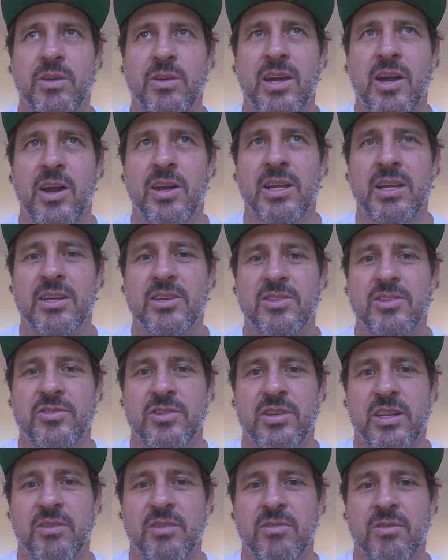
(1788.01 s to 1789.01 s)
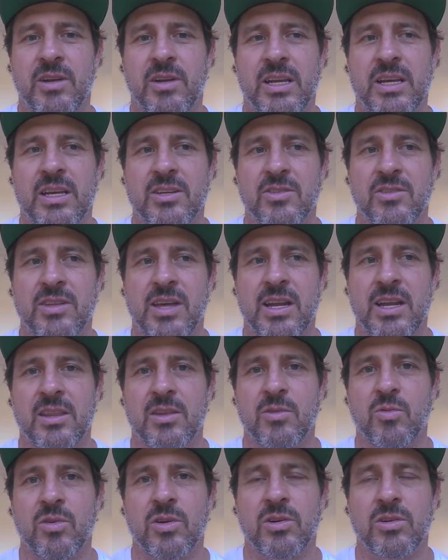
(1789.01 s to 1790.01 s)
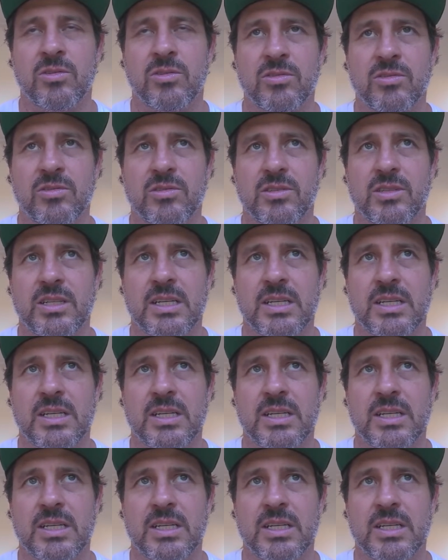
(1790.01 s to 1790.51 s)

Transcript: We're the only industry that really can do that in the world.